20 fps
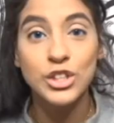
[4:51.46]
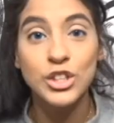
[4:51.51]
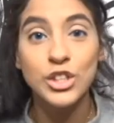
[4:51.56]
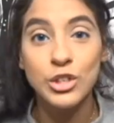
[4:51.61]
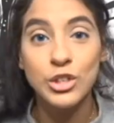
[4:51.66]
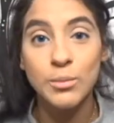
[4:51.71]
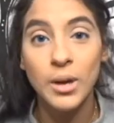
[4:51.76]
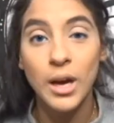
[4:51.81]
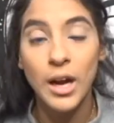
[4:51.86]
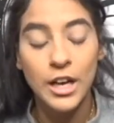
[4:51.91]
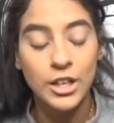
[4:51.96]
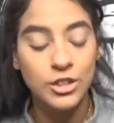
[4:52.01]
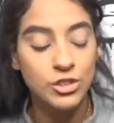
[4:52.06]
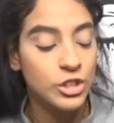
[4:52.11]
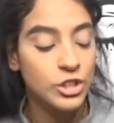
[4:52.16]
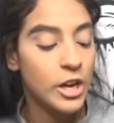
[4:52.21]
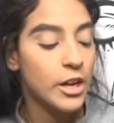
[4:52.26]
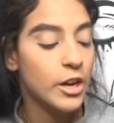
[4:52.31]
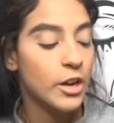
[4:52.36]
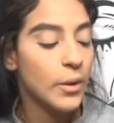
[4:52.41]
So now I'm just gonna
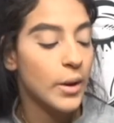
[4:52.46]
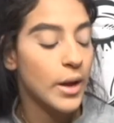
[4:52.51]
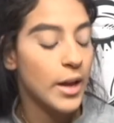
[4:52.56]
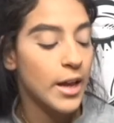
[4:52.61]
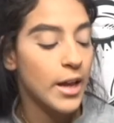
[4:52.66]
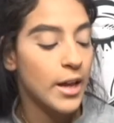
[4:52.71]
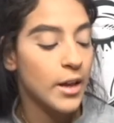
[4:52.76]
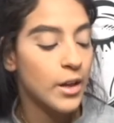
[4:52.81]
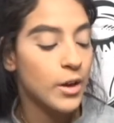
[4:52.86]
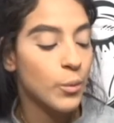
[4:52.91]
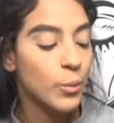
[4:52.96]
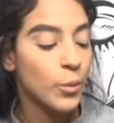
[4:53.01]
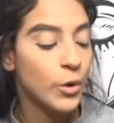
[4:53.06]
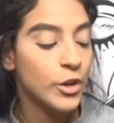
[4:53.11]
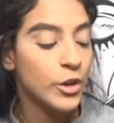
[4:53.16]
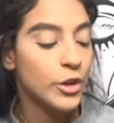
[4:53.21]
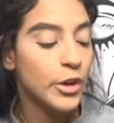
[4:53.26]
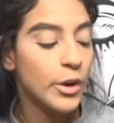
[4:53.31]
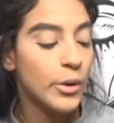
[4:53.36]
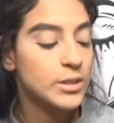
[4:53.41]
do my eyeshadow,
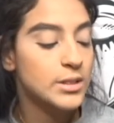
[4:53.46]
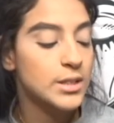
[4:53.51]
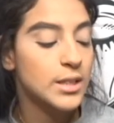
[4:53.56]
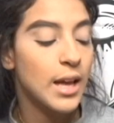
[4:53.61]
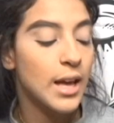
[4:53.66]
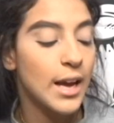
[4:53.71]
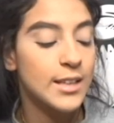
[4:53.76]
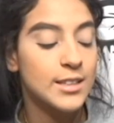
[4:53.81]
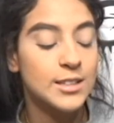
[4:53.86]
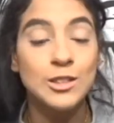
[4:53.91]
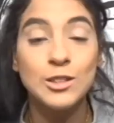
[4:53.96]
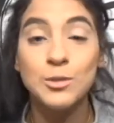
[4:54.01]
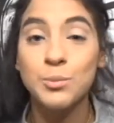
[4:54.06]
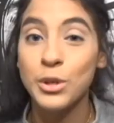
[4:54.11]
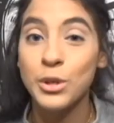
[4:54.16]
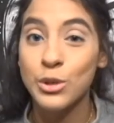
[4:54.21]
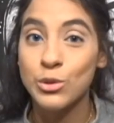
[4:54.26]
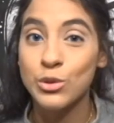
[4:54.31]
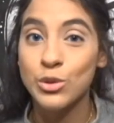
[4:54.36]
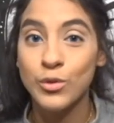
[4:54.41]
and we're gonna go into the
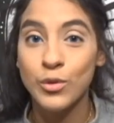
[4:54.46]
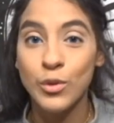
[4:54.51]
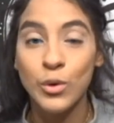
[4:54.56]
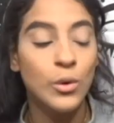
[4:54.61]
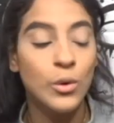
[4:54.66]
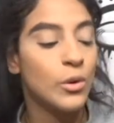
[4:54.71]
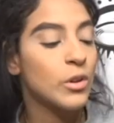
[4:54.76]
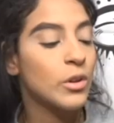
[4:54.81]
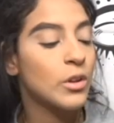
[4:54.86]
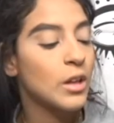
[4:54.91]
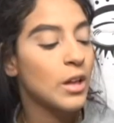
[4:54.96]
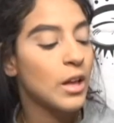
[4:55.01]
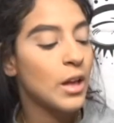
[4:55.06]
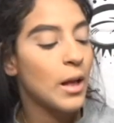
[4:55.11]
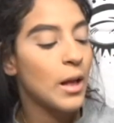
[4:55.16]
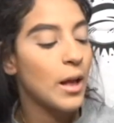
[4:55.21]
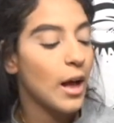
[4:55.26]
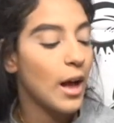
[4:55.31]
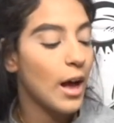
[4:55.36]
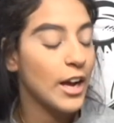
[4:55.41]
Essence
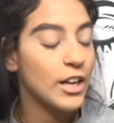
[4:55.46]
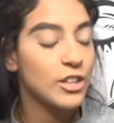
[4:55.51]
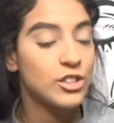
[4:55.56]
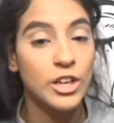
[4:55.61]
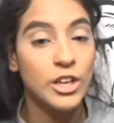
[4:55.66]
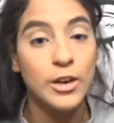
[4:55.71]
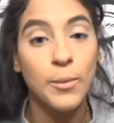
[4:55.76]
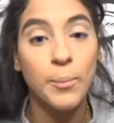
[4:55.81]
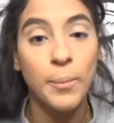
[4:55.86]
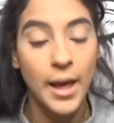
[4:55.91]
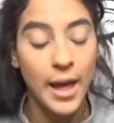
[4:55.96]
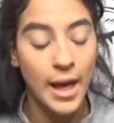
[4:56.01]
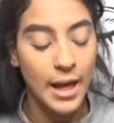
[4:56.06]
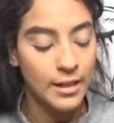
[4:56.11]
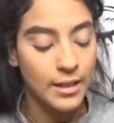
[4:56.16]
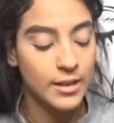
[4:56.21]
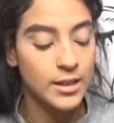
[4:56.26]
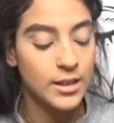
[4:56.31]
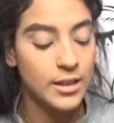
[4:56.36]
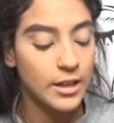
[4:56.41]
Beautiful
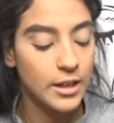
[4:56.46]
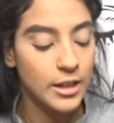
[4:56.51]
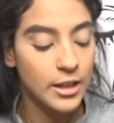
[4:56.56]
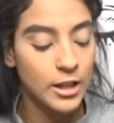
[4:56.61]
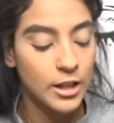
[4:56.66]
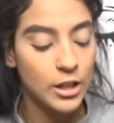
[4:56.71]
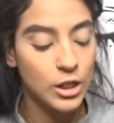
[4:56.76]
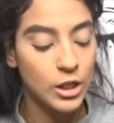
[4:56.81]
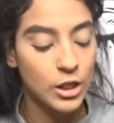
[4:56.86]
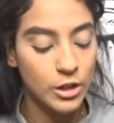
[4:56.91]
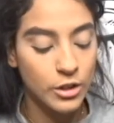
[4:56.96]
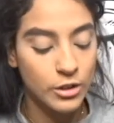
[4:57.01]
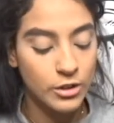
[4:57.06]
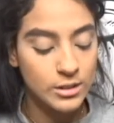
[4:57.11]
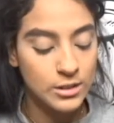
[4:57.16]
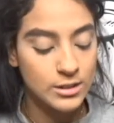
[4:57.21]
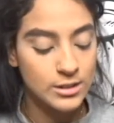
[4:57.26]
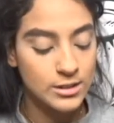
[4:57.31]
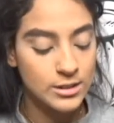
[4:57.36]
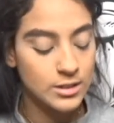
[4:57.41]
eyeshadow palette.
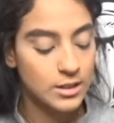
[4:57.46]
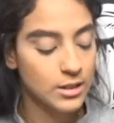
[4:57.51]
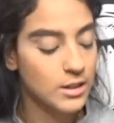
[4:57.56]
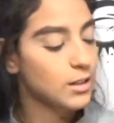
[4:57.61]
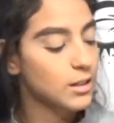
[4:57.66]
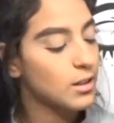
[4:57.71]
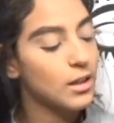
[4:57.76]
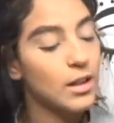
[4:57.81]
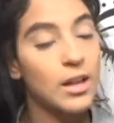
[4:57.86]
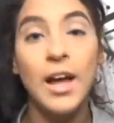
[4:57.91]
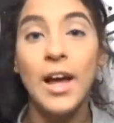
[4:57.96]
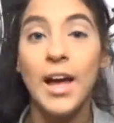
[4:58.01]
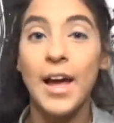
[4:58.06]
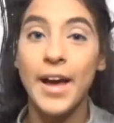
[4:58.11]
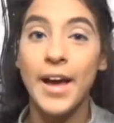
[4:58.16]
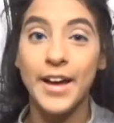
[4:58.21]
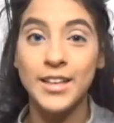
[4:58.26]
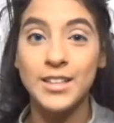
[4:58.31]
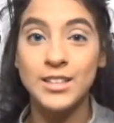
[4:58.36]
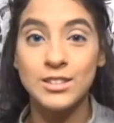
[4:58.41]
It looks
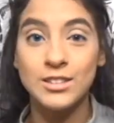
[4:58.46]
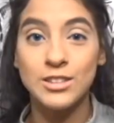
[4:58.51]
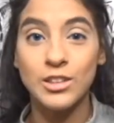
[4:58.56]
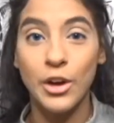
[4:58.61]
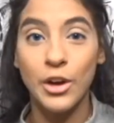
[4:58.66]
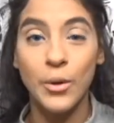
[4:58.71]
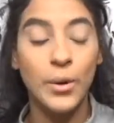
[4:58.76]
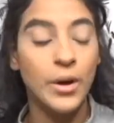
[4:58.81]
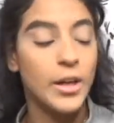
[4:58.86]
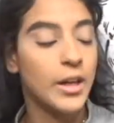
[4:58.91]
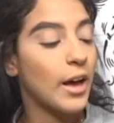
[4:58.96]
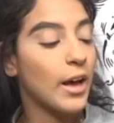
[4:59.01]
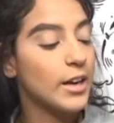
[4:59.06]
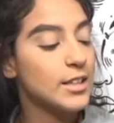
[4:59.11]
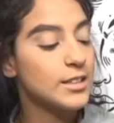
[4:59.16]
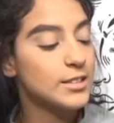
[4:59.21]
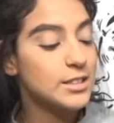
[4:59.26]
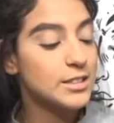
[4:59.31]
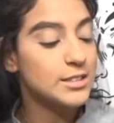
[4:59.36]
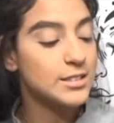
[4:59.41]
as
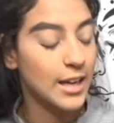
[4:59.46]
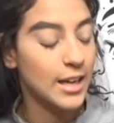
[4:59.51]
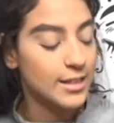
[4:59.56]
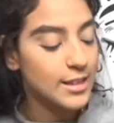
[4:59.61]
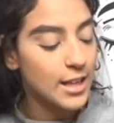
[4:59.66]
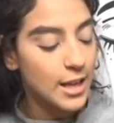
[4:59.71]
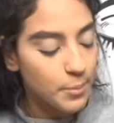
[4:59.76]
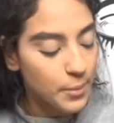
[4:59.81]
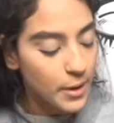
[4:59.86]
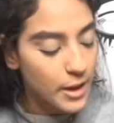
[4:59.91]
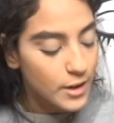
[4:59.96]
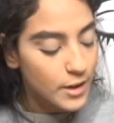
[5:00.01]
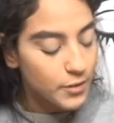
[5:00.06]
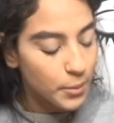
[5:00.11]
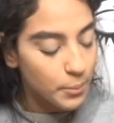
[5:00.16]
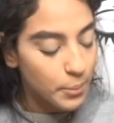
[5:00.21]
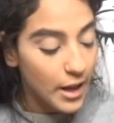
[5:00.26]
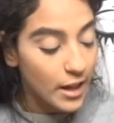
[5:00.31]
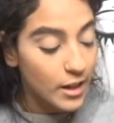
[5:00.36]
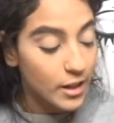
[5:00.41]
so. It honestly is not
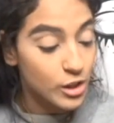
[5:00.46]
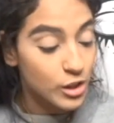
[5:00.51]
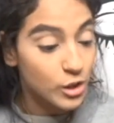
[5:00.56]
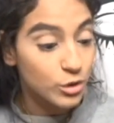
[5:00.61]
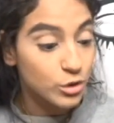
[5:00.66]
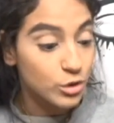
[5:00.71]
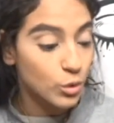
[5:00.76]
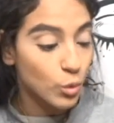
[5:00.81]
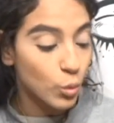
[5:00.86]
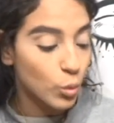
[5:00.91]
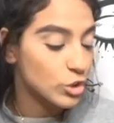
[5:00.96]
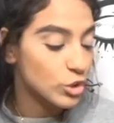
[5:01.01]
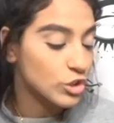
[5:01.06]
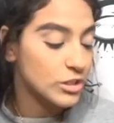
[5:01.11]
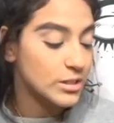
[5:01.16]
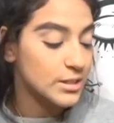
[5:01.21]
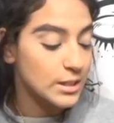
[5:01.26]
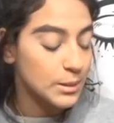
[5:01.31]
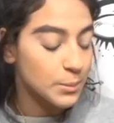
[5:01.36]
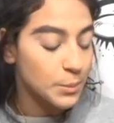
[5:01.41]
that bad of a palette. It
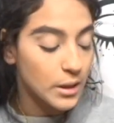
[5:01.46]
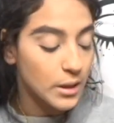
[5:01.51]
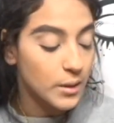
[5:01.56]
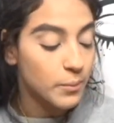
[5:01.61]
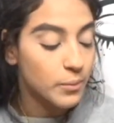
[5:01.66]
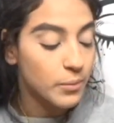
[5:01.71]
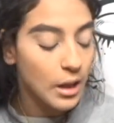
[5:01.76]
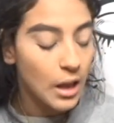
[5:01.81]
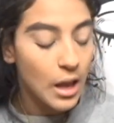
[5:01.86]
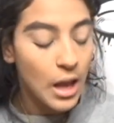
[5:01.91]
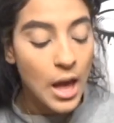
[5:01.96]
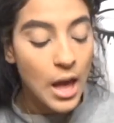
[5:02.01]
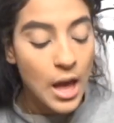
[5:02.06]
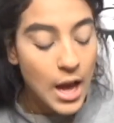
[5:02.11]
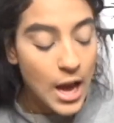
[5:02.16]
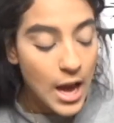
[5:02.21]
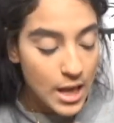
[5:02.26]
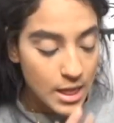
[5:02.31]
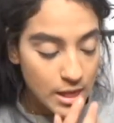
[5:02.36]
looks gorgeous to me.